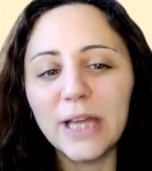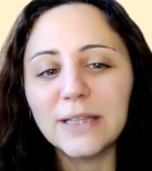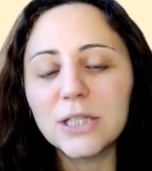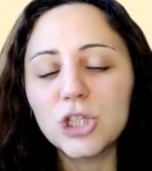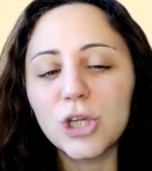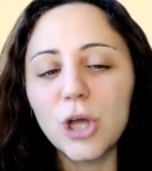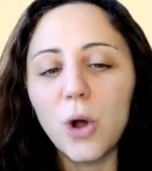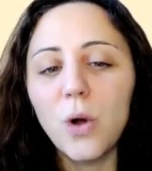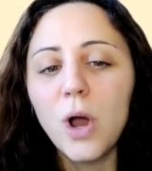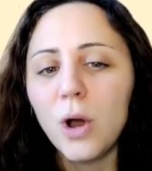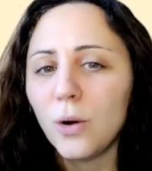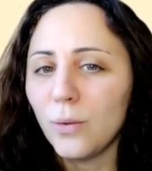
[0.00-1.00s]
And
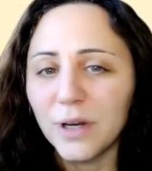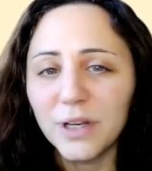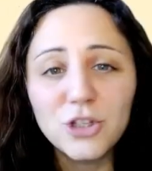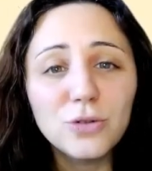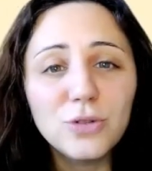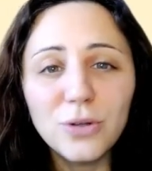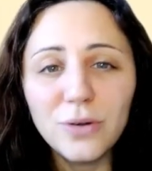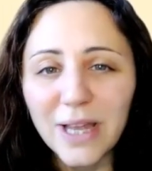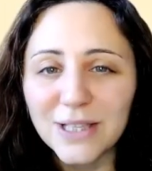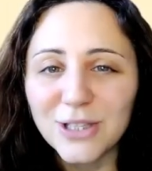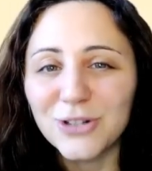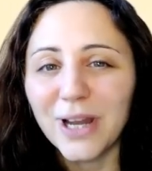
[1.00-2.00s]
so, what did you do
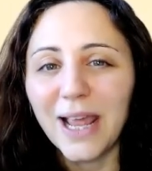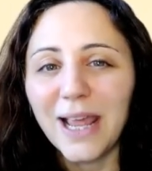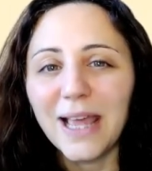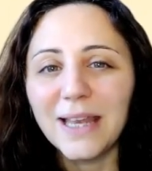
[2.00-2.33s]
yesterday?